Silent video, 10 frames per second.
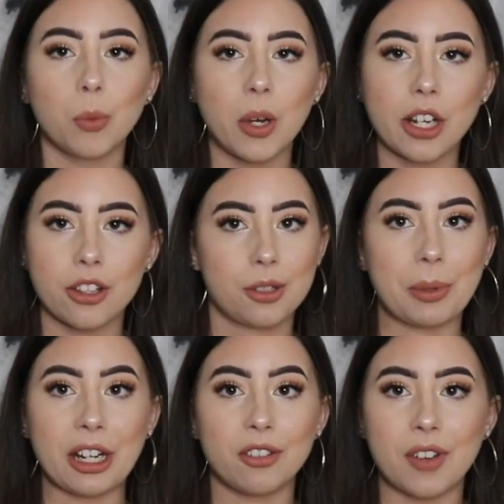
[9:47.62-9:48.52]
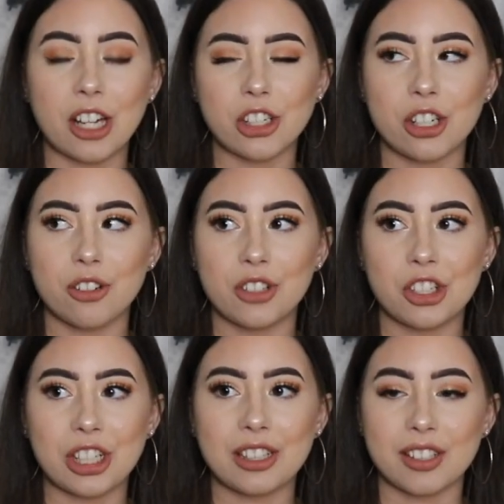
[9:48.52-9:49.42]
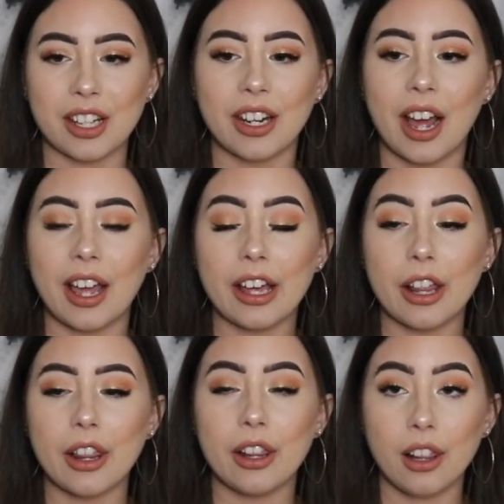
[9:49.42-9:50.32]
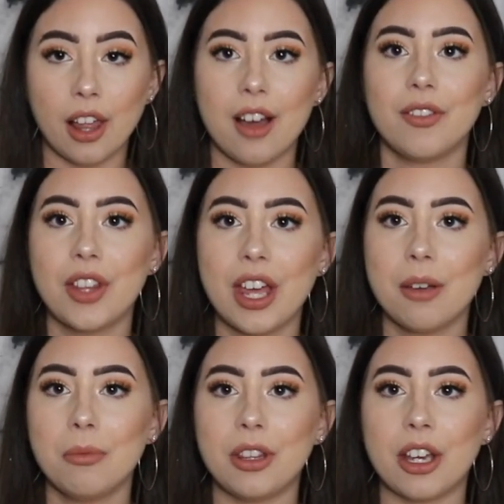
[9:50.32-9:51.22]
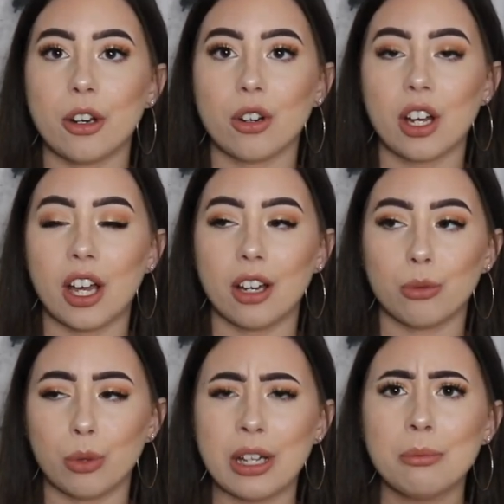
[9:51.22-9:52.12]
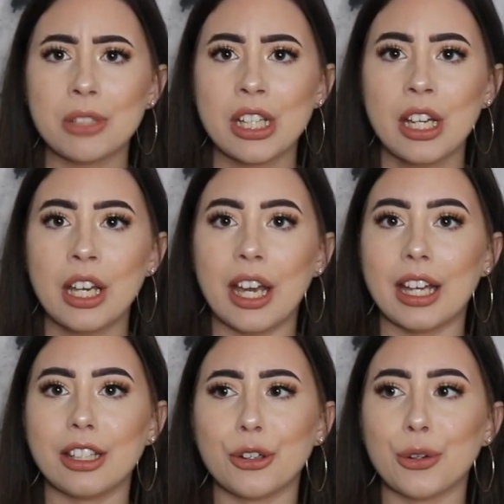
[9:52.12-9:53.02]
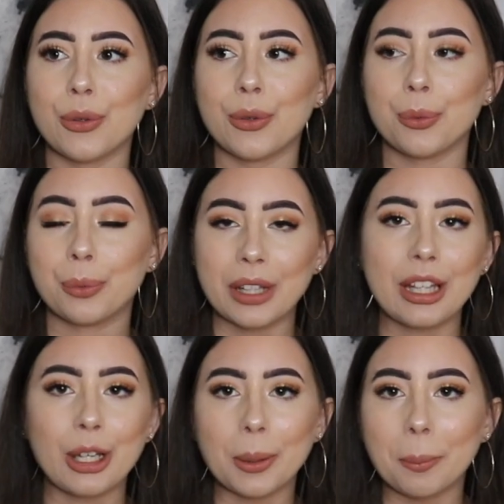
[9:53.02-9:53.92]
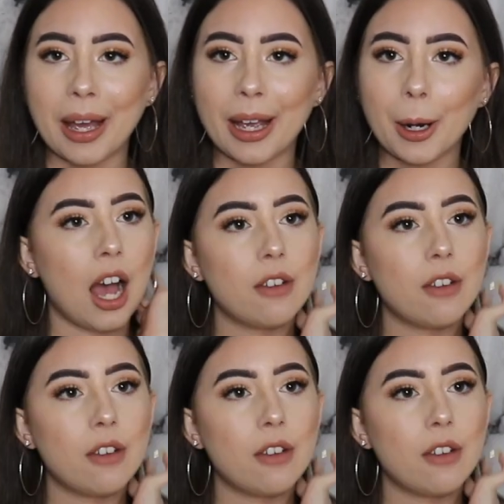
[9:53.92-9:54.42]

one other pair of Fashion Nova jeans and I love them. They're uh, ripped and they're a really good pair.